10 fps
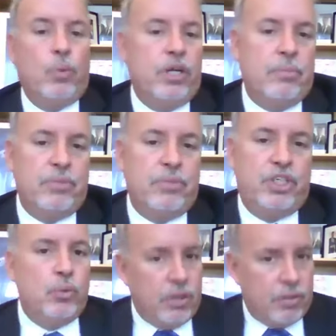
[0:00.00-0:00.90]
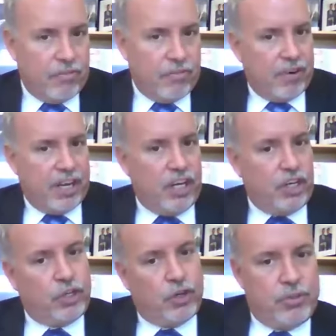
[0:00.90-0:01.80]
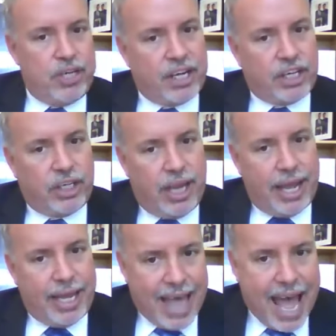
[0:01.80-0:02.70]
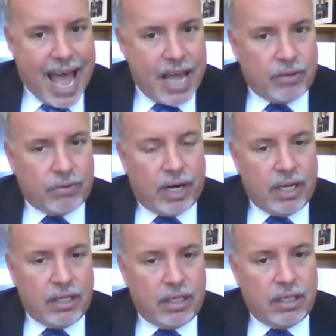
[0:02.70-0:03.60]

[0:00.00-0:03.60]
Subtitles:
you wouldn't phrase your objection like that, right?